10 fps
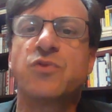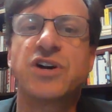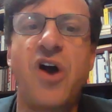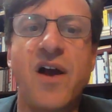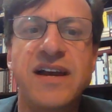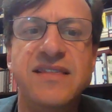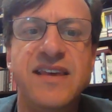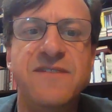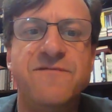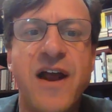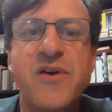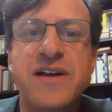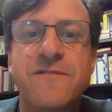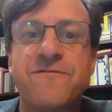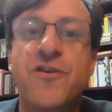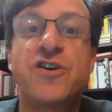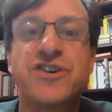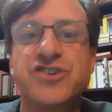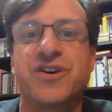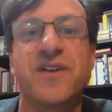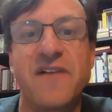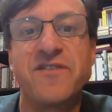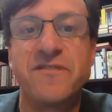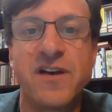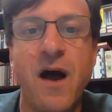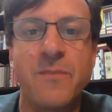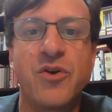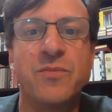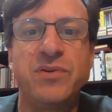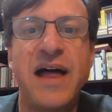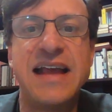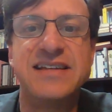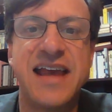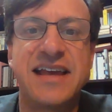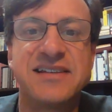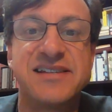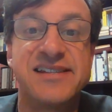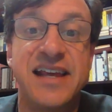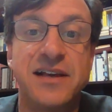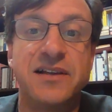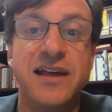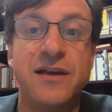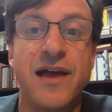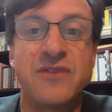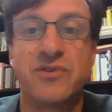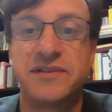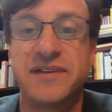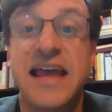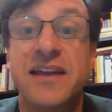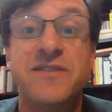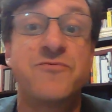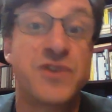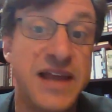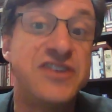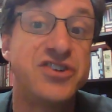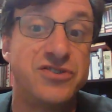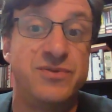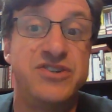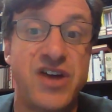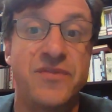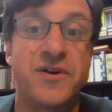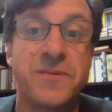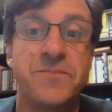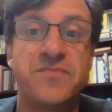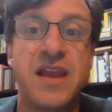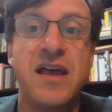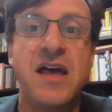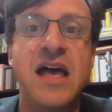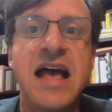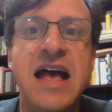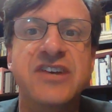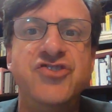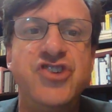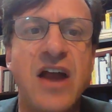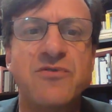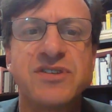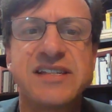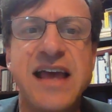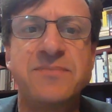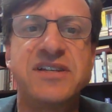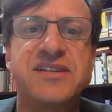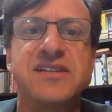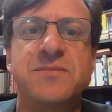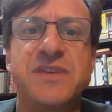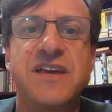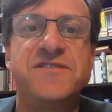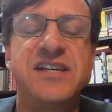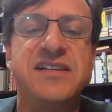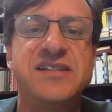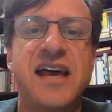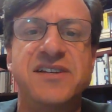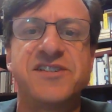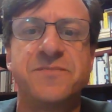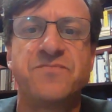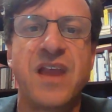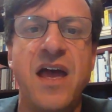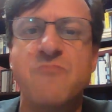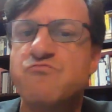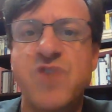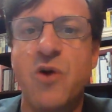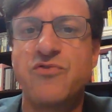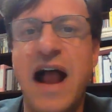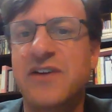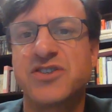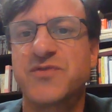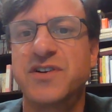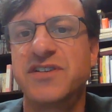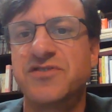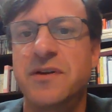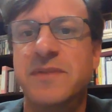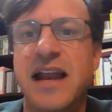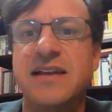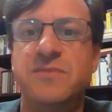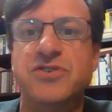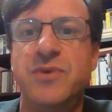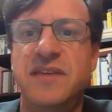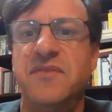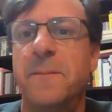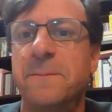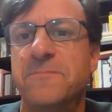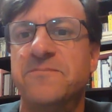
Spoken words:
Regarding the varied furniture of the phenomenal plane taken singly and in relation to each other, general skepticism gives, he says, no grounds for discriminating between them.